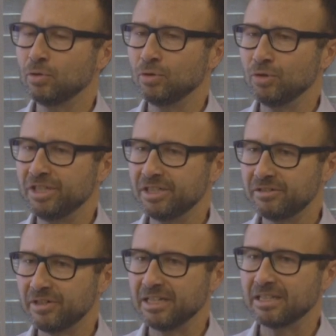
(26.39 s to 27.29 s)
to
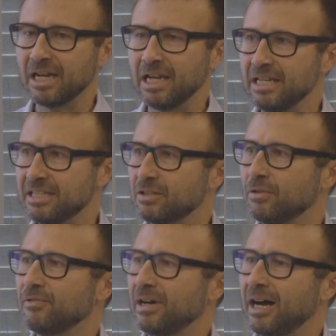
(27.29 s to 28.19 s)
generate a list
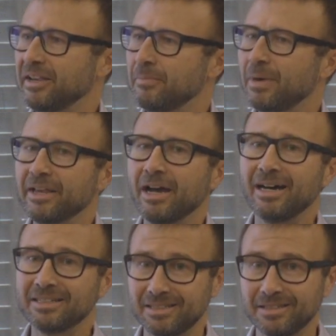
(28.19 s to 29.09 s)
of IMI
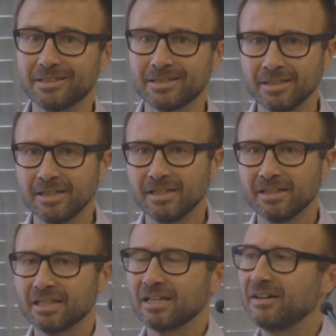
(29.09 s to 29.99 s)
assets
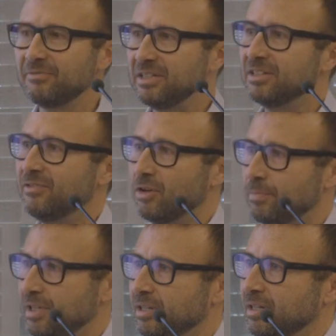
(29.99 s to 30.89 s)
that have been
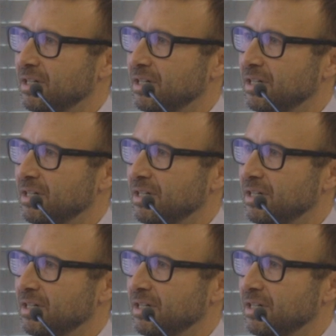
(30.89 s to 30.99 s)
developing.